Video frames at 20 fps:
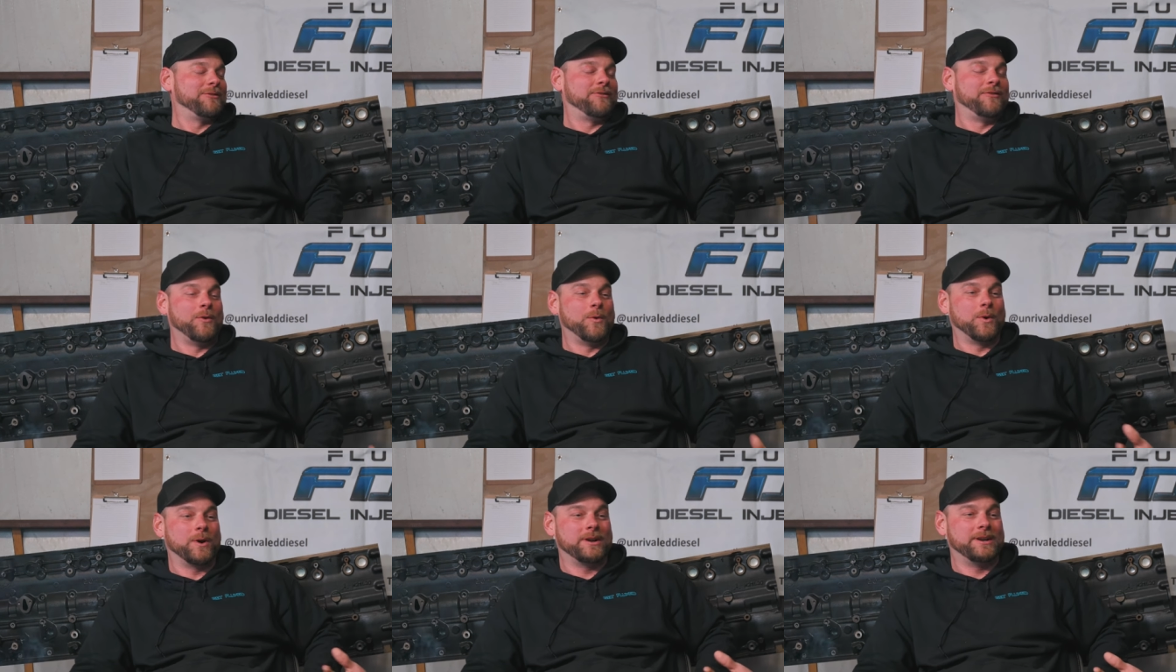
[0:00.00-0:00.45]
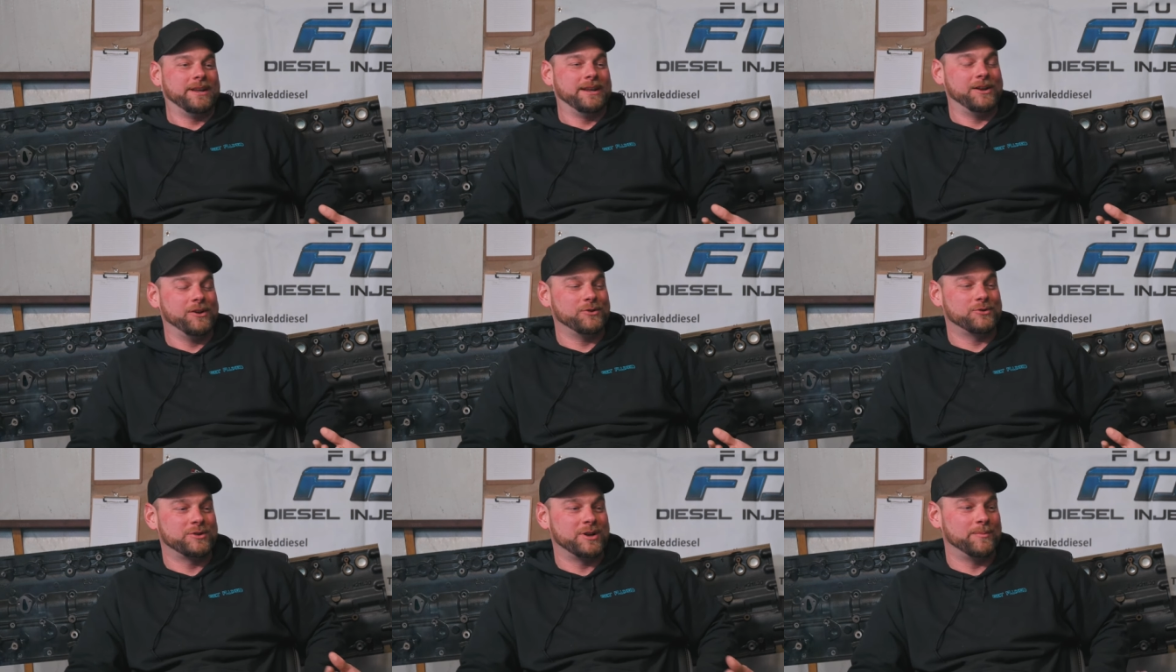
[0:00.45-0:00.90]
four
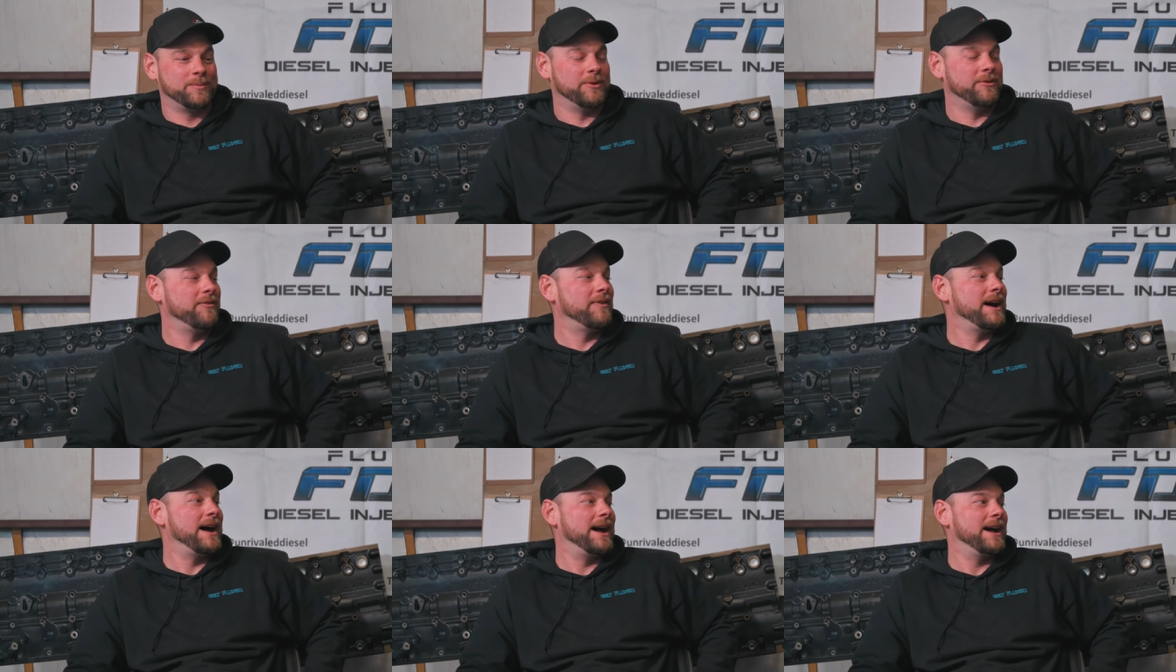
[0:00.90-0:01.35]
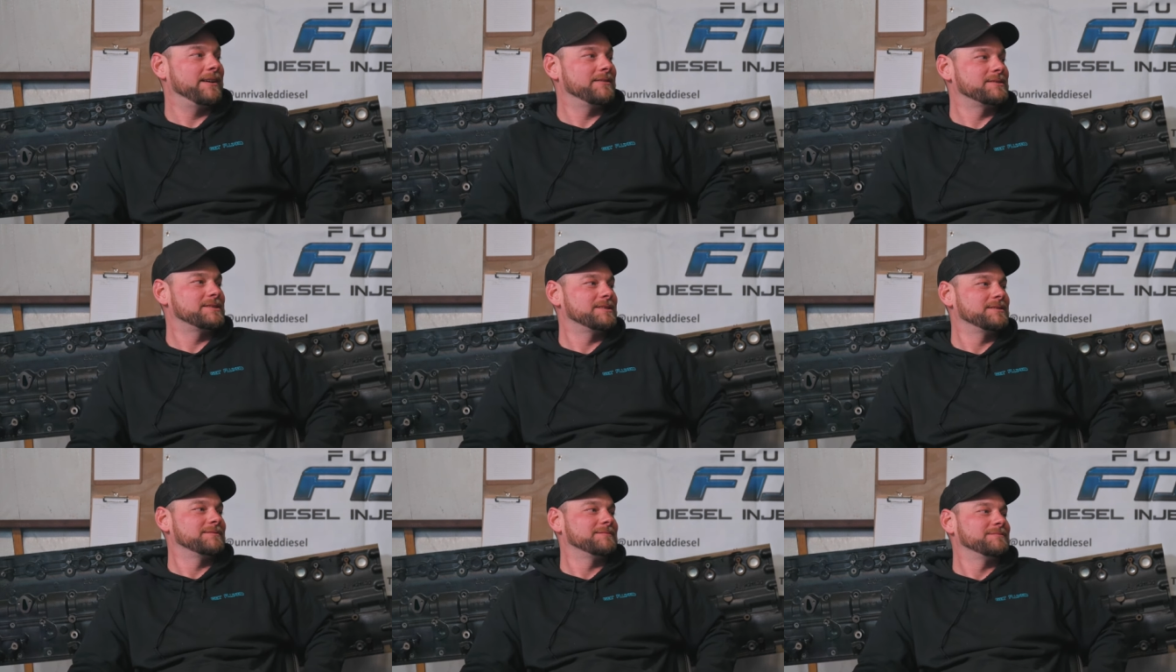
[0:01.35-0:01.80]
nitto triple
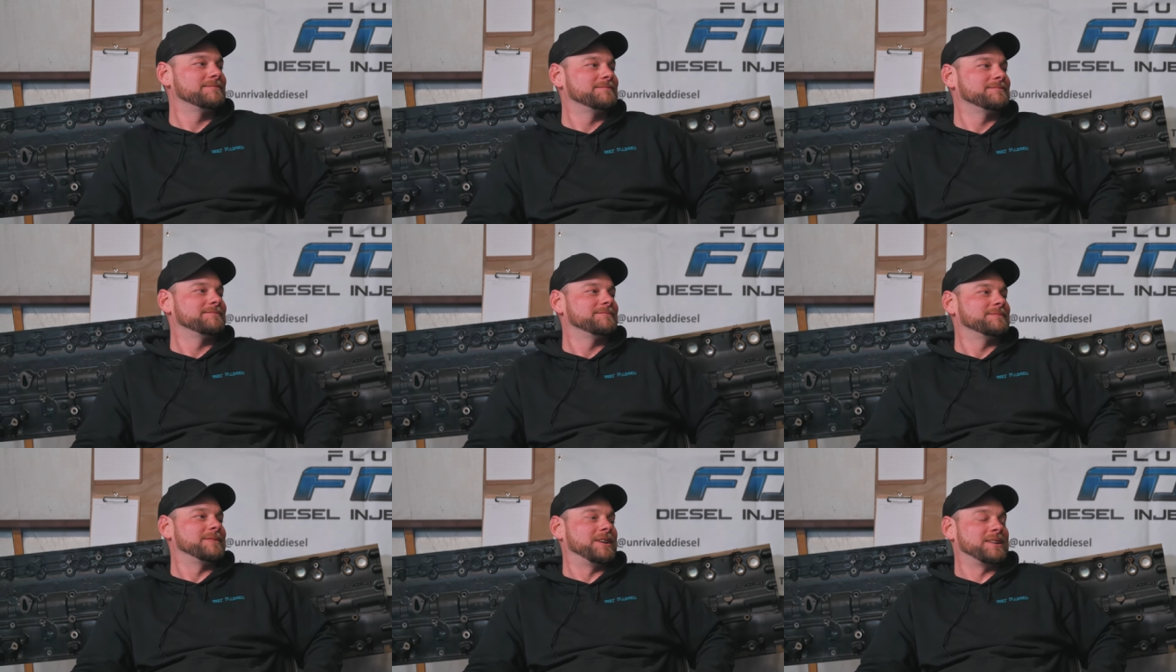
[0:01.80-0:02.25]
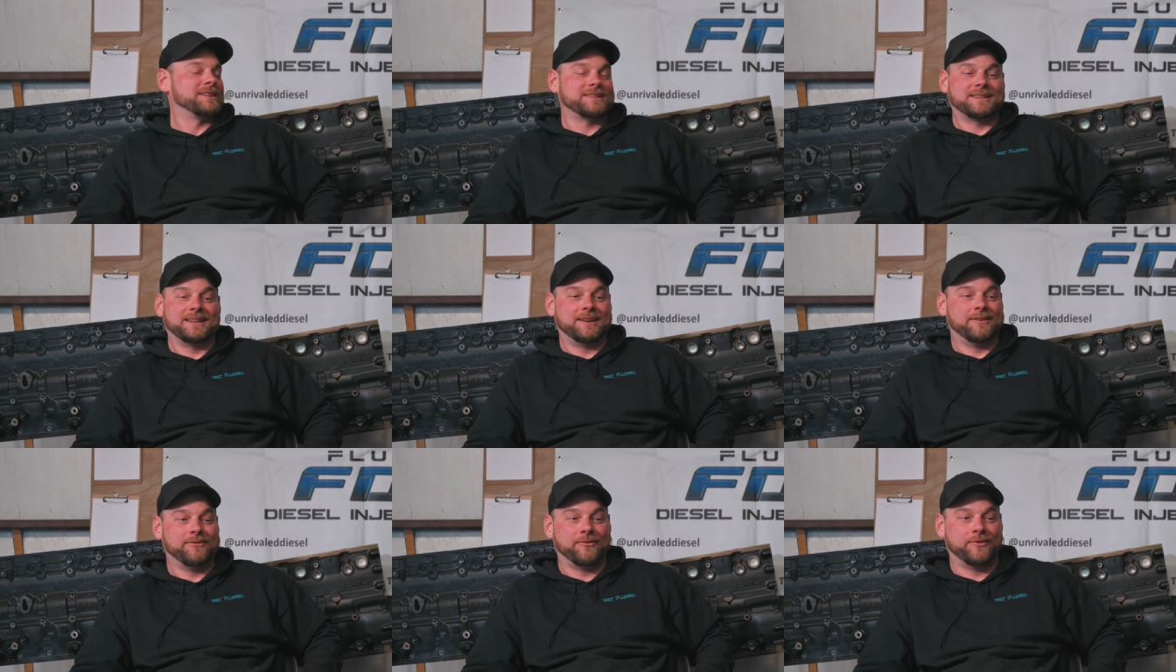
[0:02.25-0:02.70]
fives on a
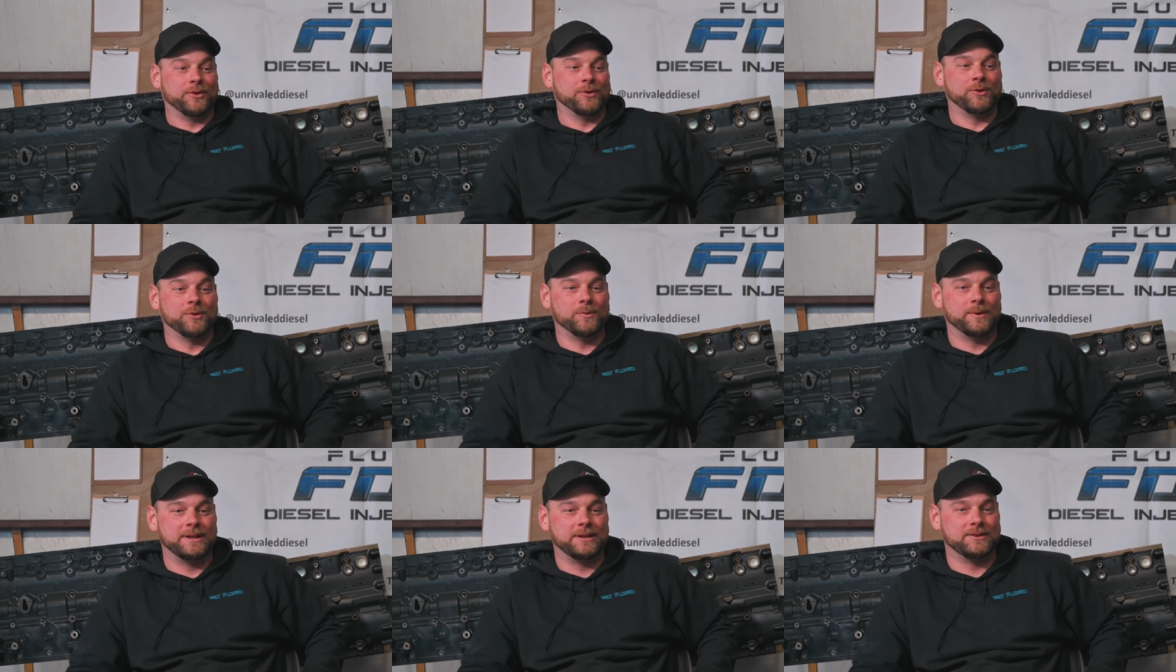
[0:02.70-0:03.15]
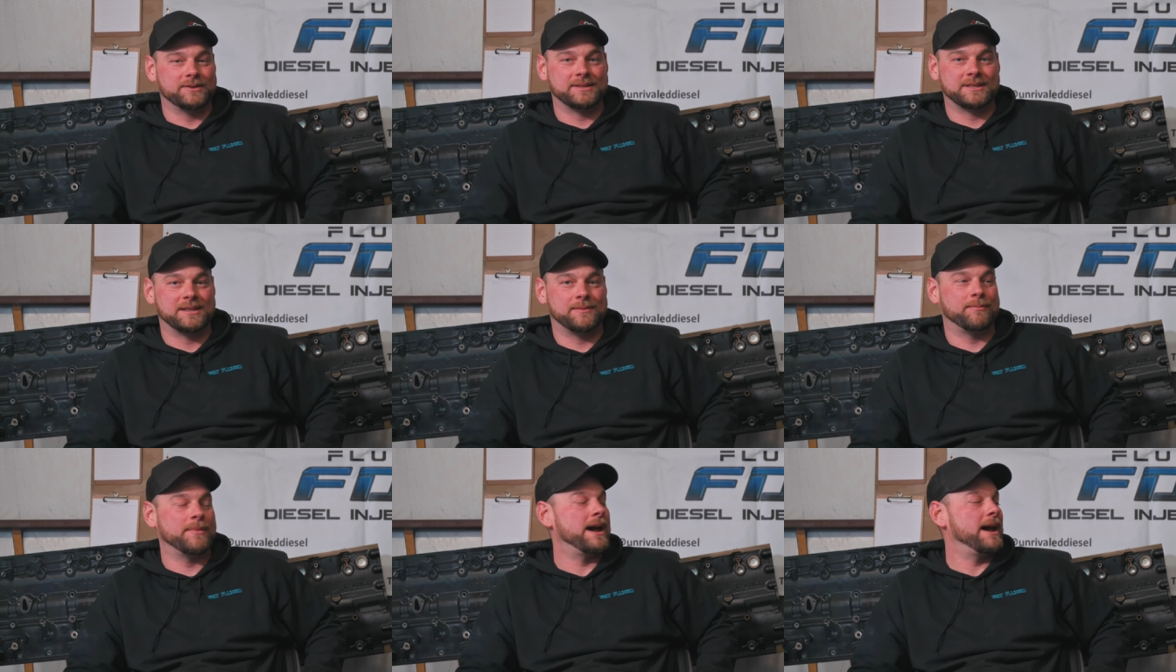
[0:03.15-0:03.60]
set of fuel wheels
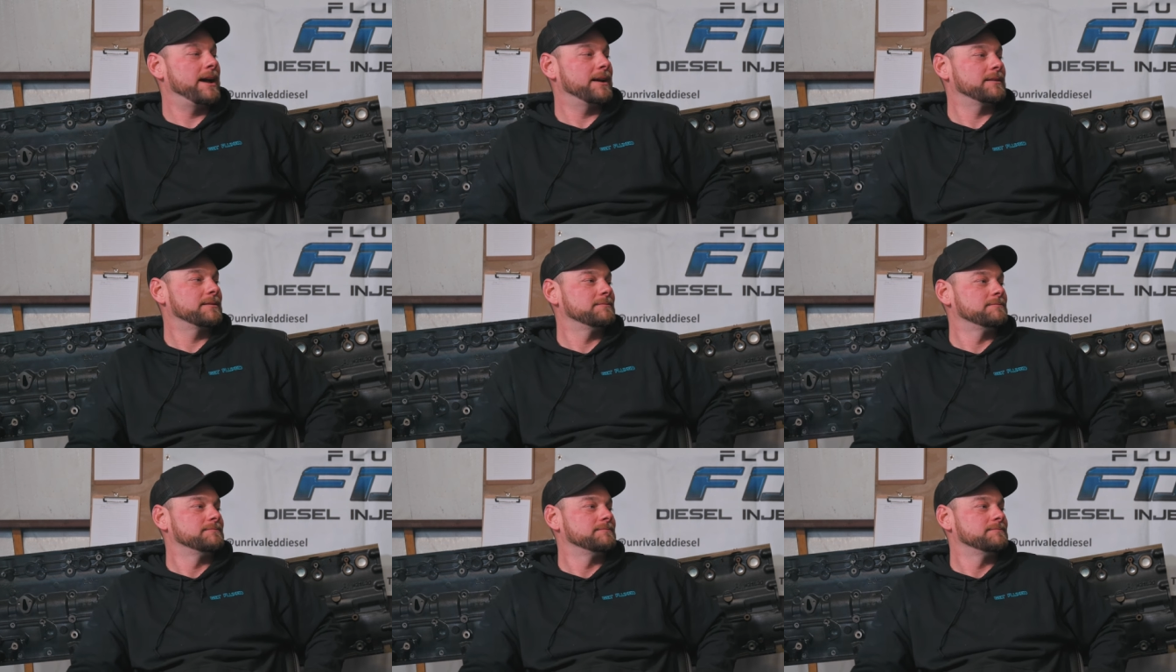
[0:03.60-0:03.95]
in the back